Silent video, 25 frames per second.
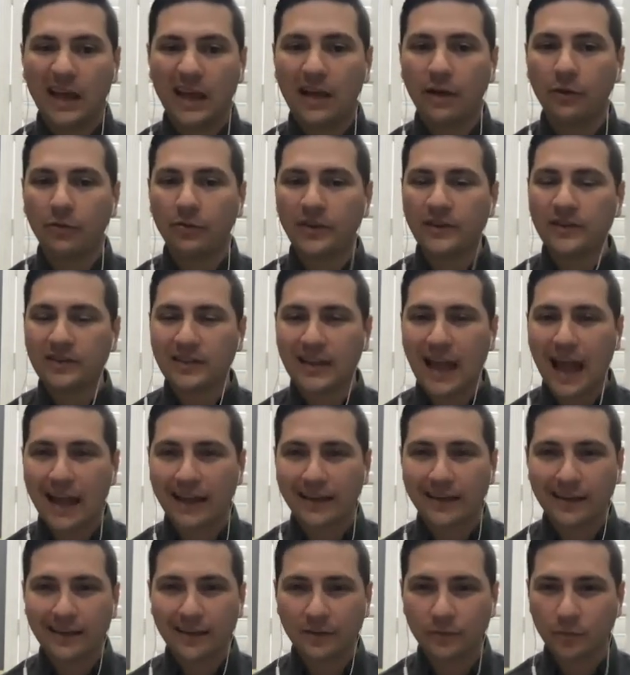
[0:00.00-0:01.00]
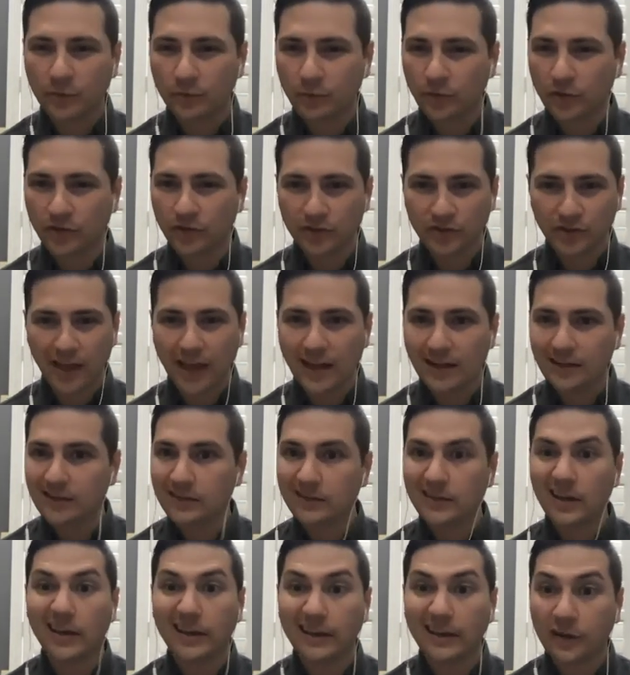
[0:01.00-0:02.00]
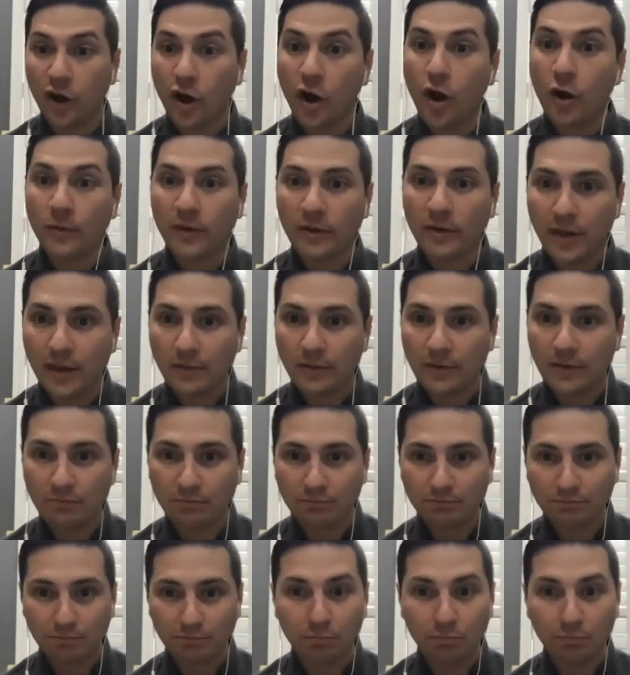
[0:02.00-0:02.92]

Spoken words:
healthy snacking when we're just kind of stuck at home and maybe